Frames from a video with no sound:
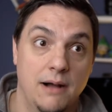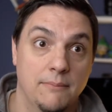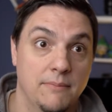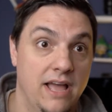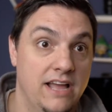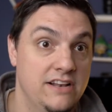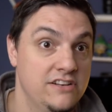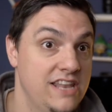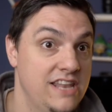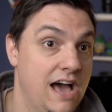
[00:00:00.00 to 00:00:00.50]

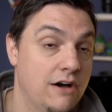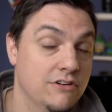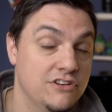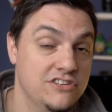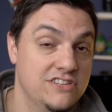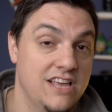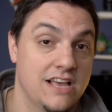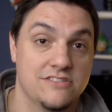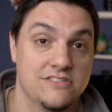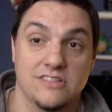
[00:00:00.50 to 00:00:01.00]
and now it
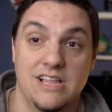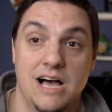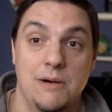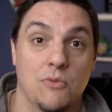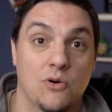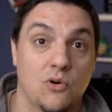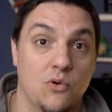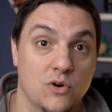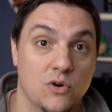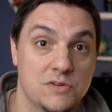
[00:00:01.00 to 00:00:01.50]
just has a lot
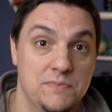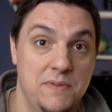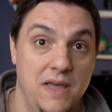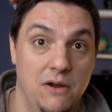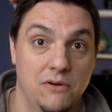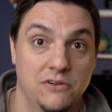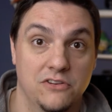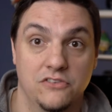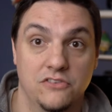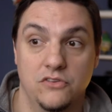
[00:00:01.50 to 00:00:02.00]
more
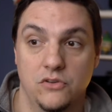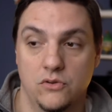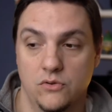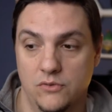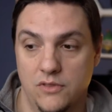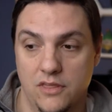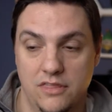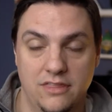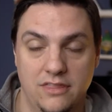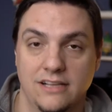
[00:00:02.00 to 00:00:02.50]
horsepower to
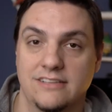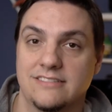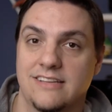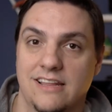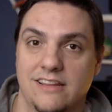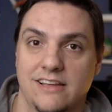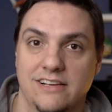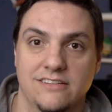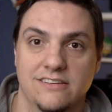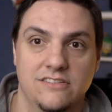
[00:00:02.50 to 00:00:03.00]
do the things that
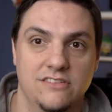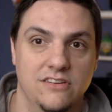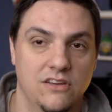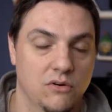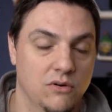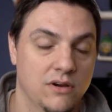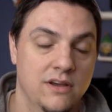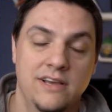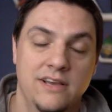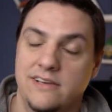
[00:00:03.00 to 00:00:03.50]
I like to
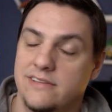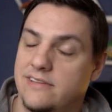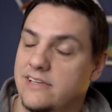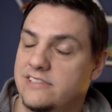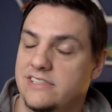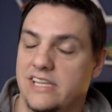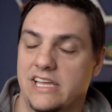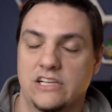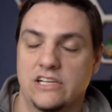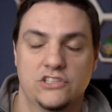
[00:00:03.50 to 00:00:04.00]
do.
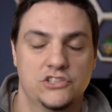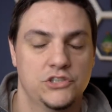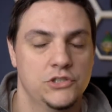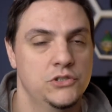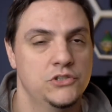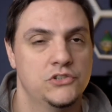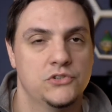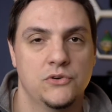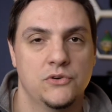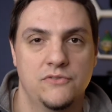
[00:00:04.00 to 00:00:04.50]
This thing
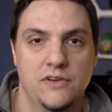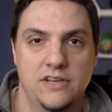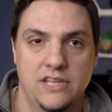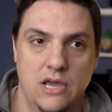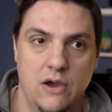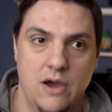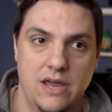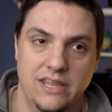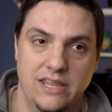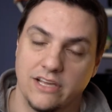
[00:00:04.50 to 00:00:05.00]
chews through
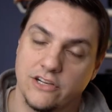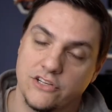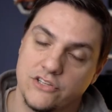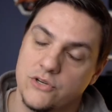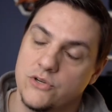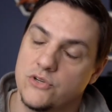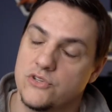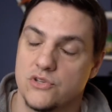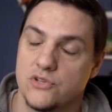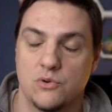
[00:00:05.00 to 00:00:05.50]
video editing, it
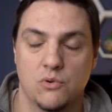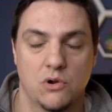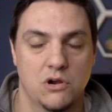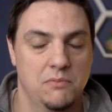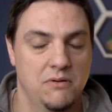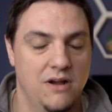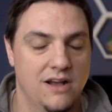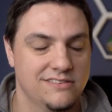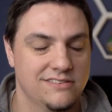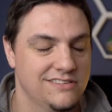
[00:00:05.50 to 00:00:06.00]
chews through word
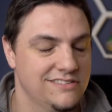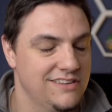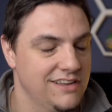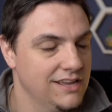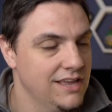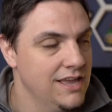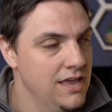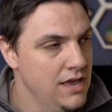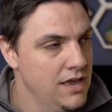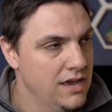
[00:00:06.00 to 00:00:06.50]

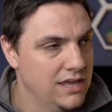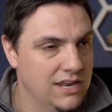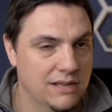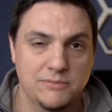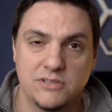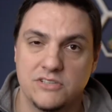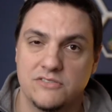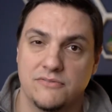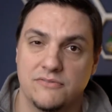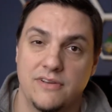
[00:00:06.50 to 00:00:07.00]
processing, and
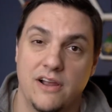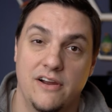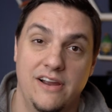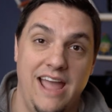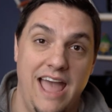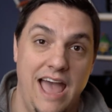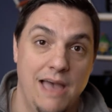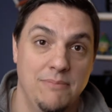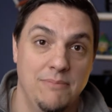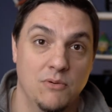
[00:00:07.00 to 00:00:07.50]
I'm just very
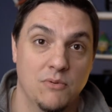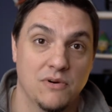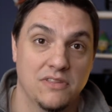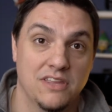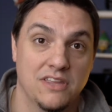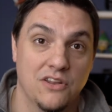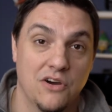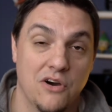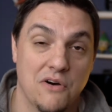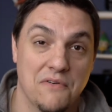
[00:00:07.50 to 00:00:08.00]
happy with
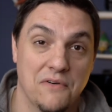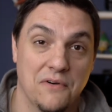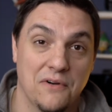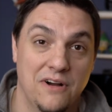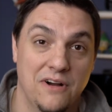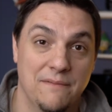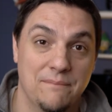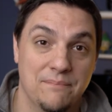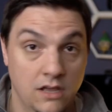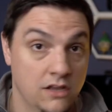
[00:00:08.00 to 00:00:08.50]
it
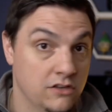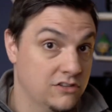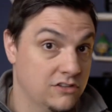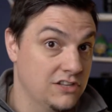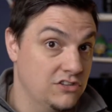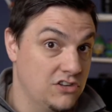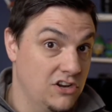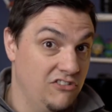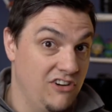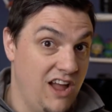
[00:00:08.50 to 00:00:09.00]
overall. So
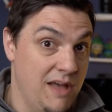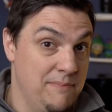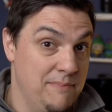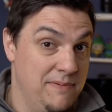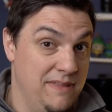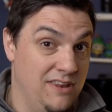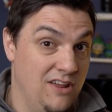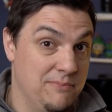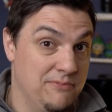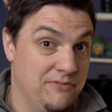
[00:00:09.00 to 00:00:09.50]
that's gonna
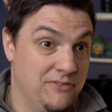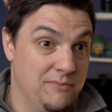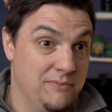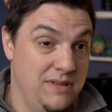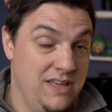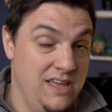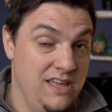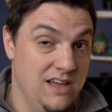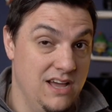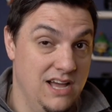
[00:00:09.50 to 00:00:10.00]
wrap it up for
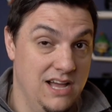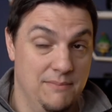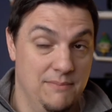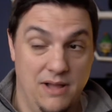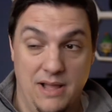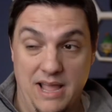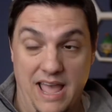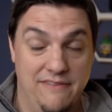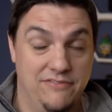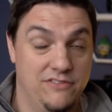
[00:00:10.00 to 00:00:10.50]
me.
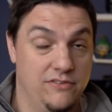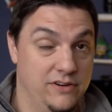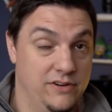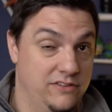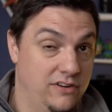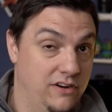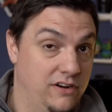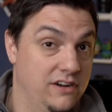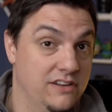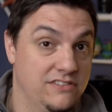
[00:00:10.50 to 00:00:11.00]
I have to
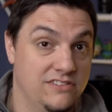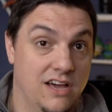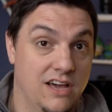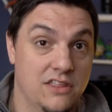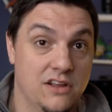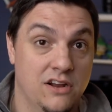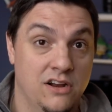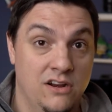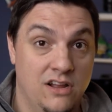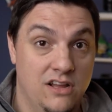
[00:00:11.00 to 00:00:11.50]
return this
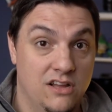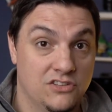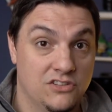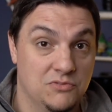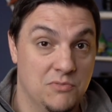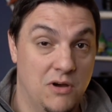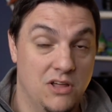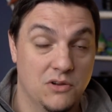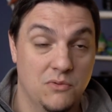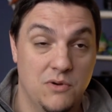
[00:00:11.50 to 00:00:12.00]
other
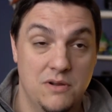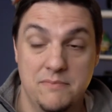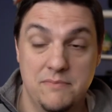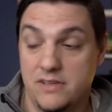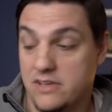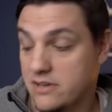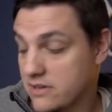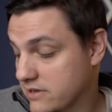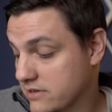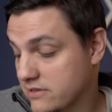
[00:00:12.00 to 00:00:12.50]
smaller one
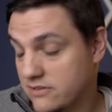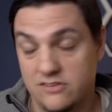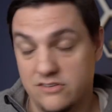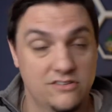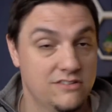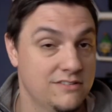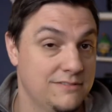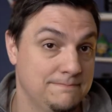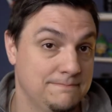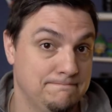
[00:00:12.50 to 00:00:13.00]

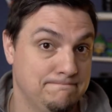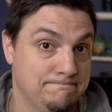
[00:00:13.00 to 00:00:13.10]
because